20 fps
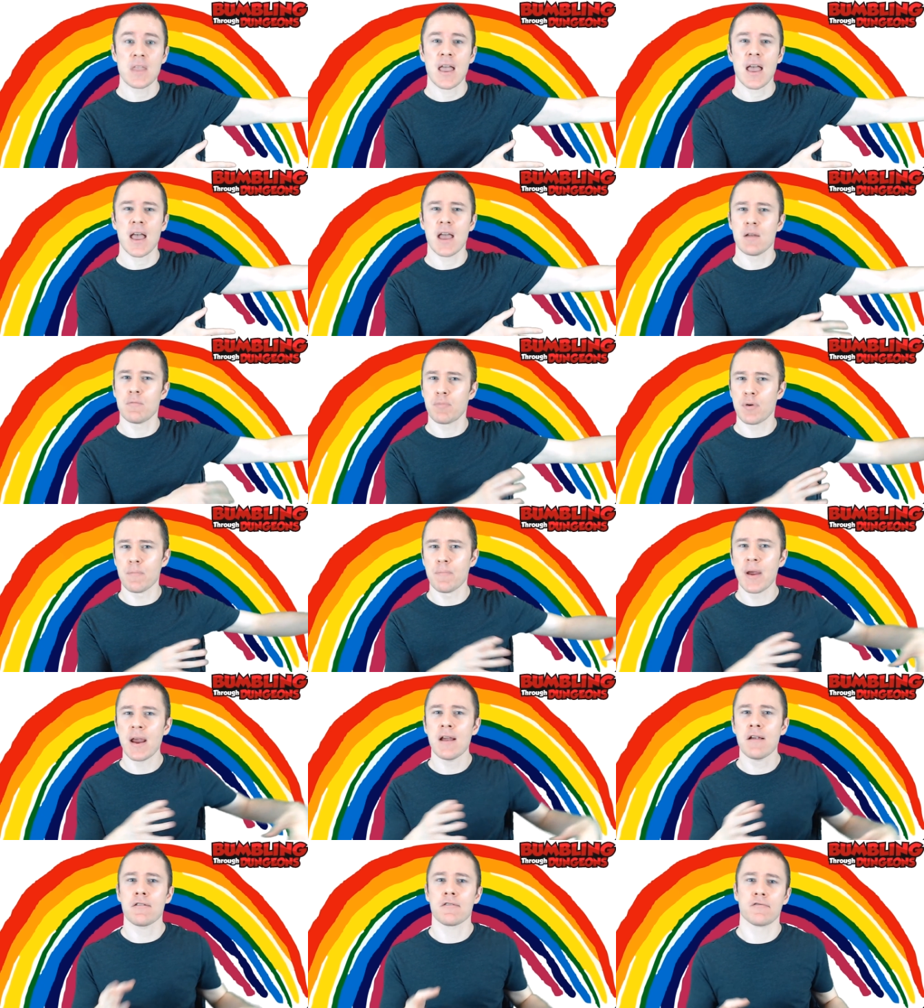and
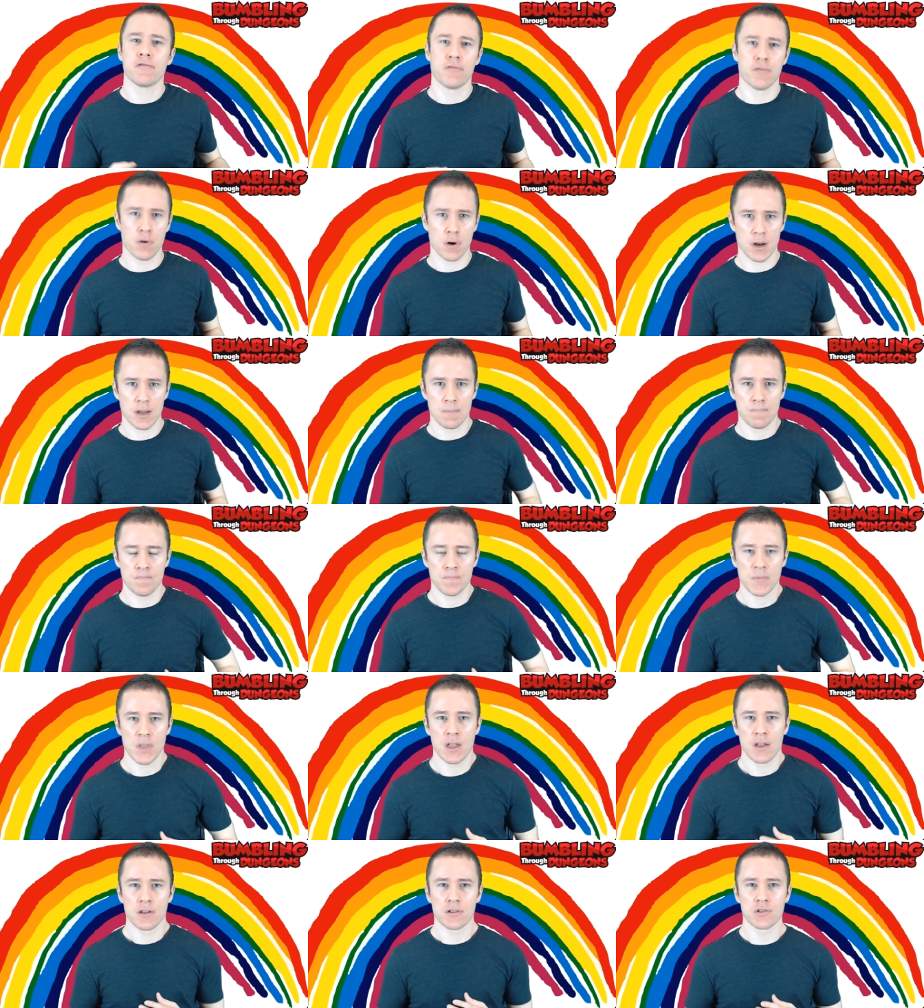prepared for it.
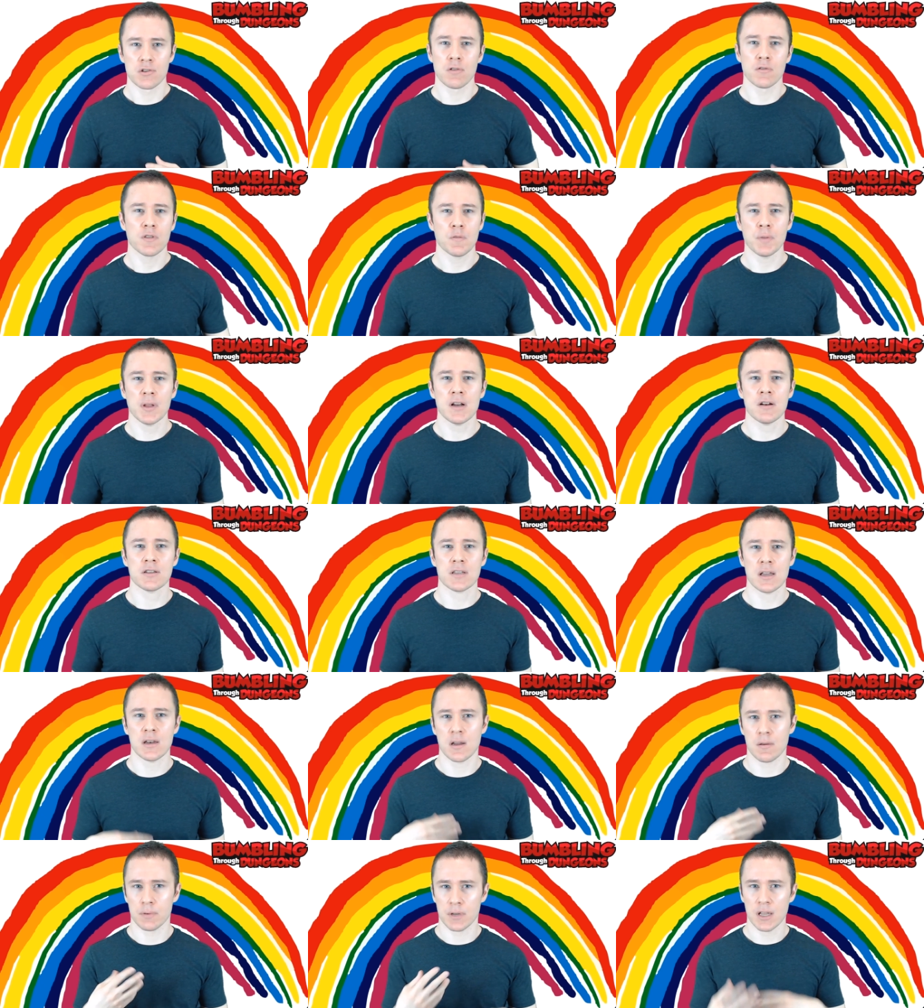So if the players end
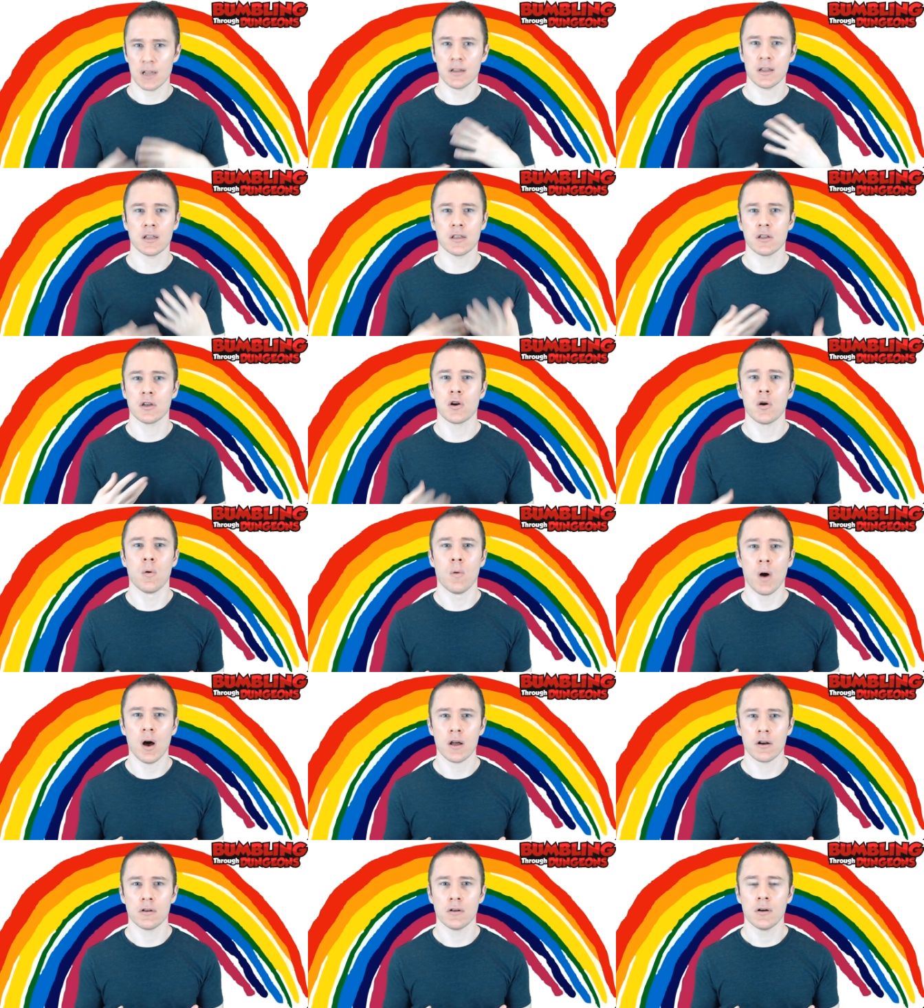up killing the
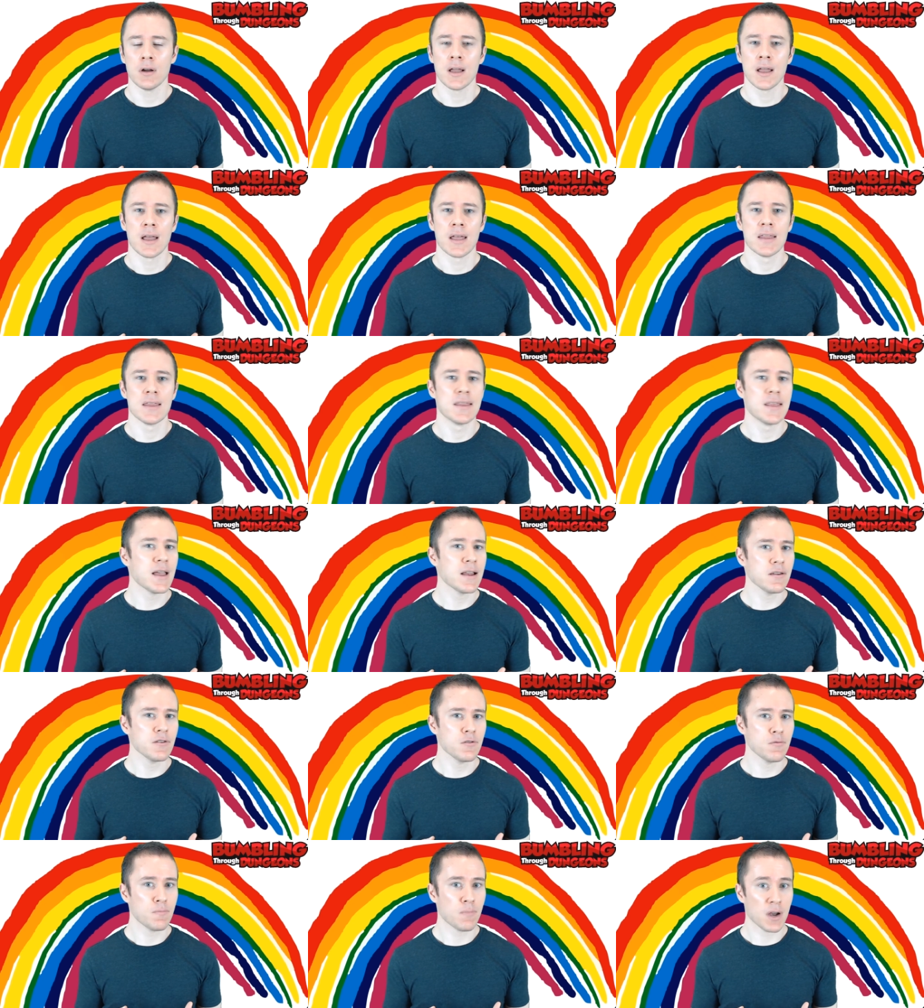Couatl, then
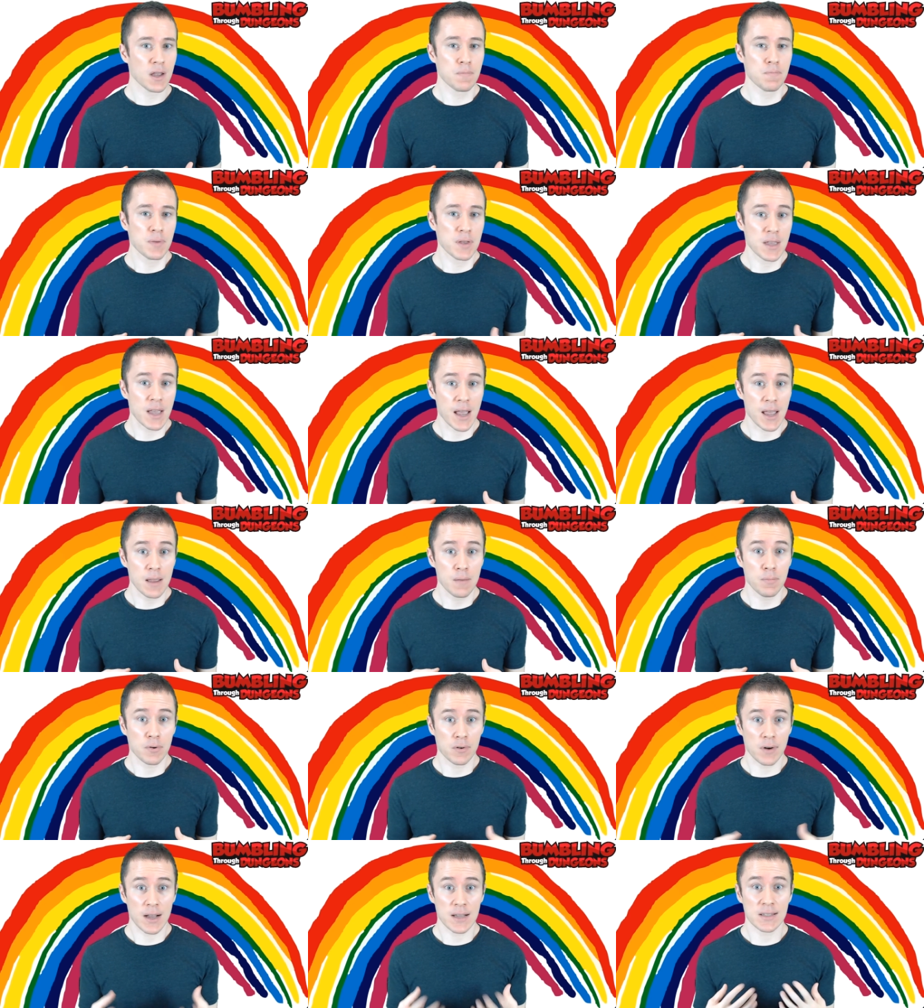you might be
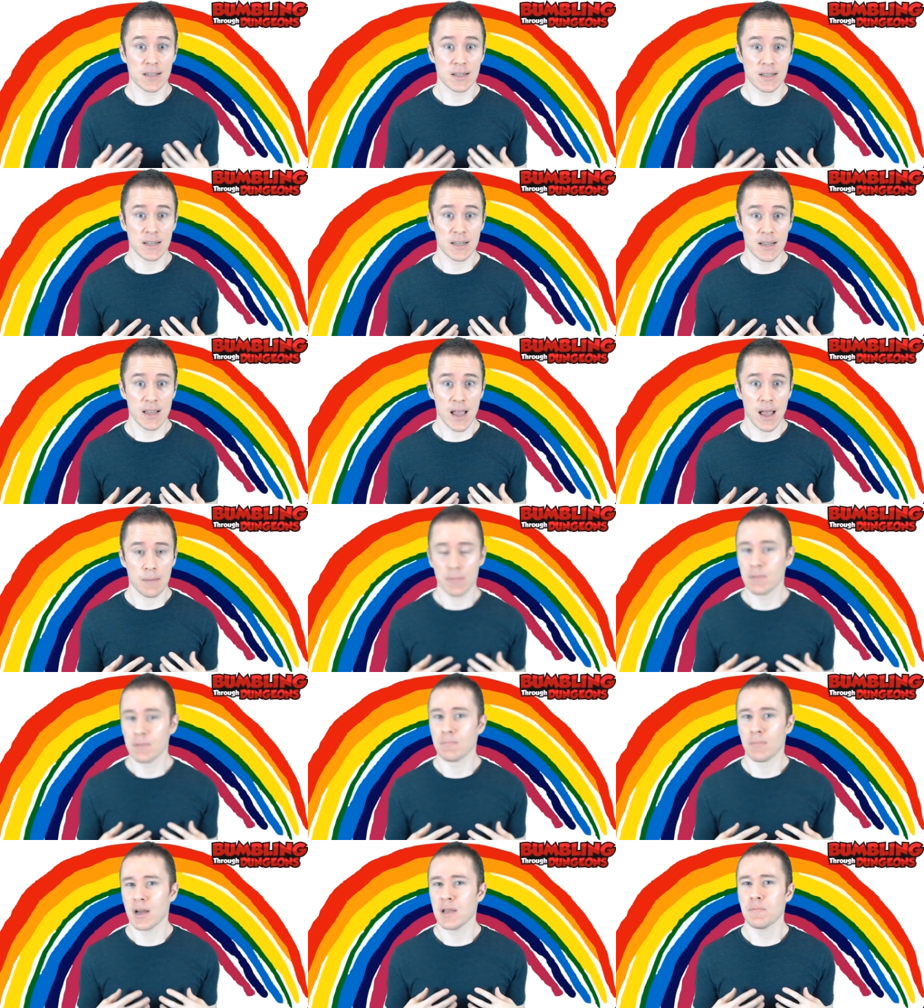able, as a DM, it
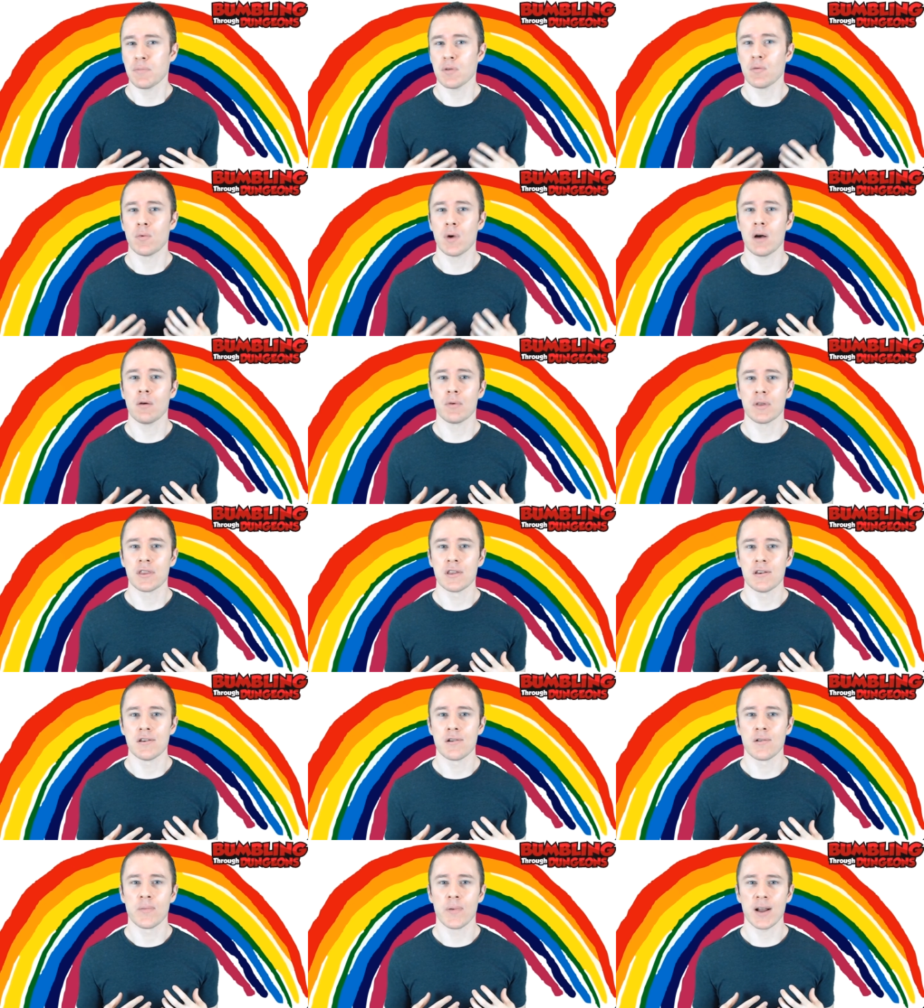might be well within
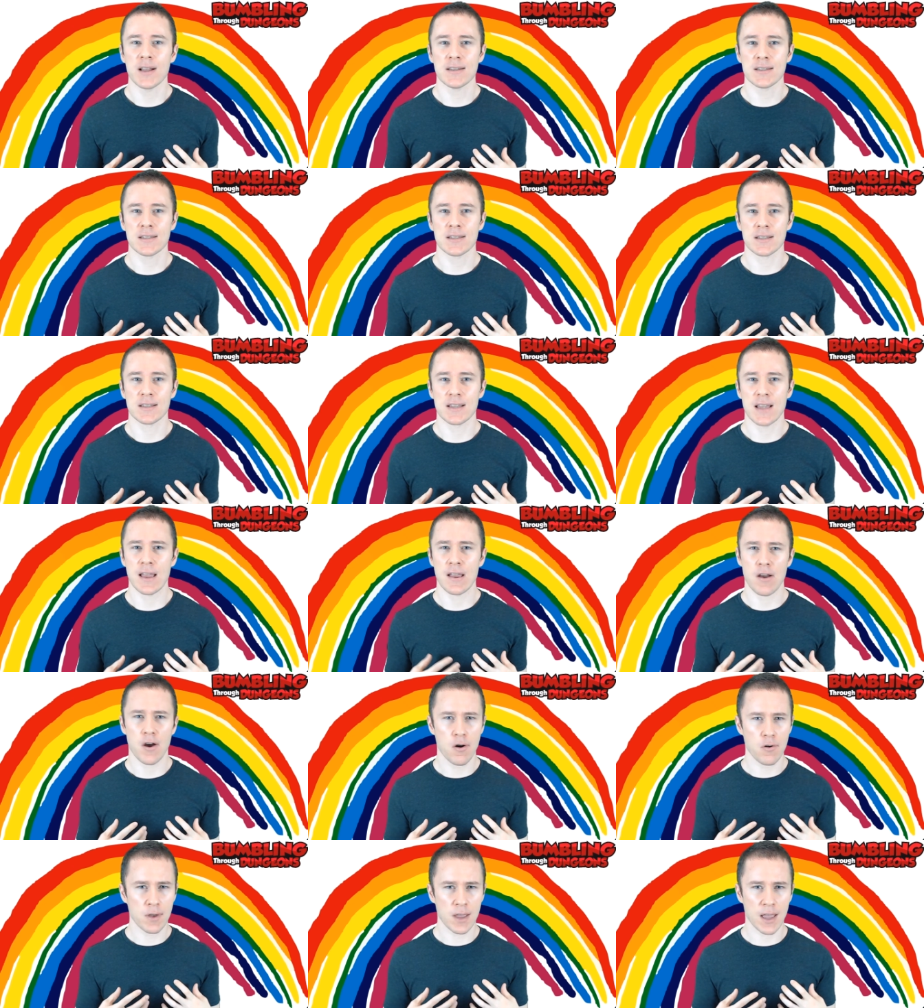your rights to say,
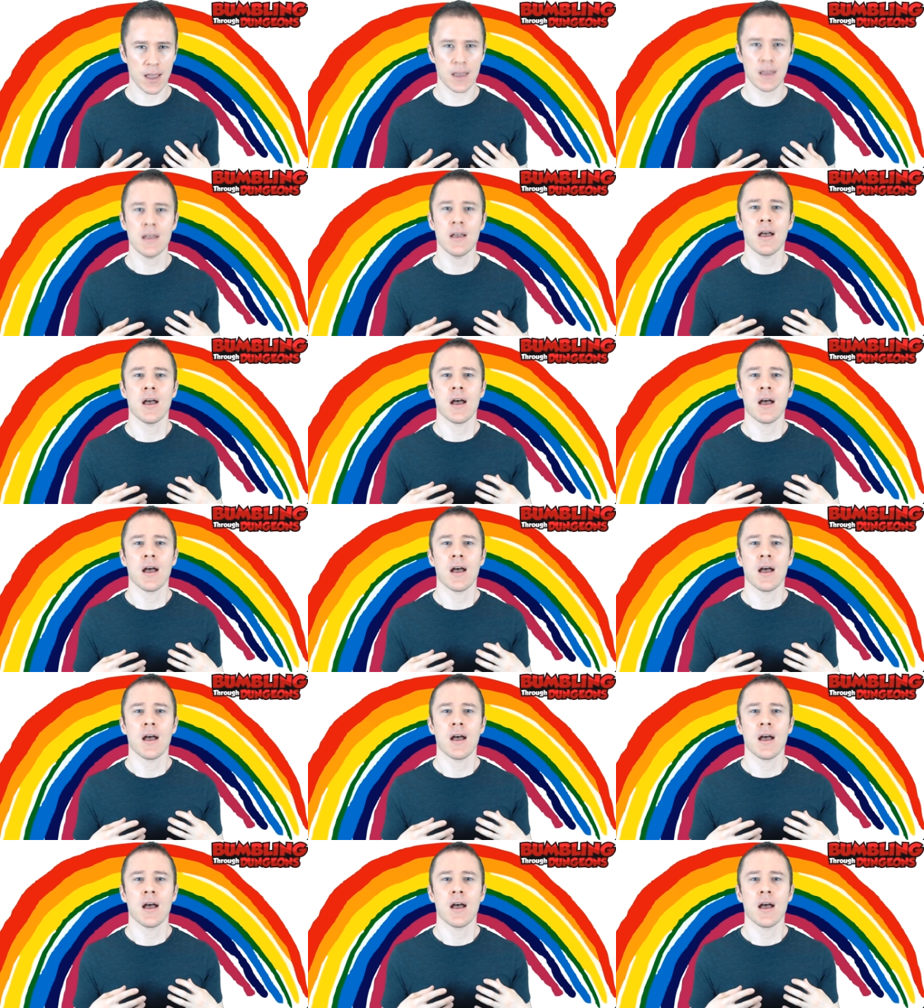okay,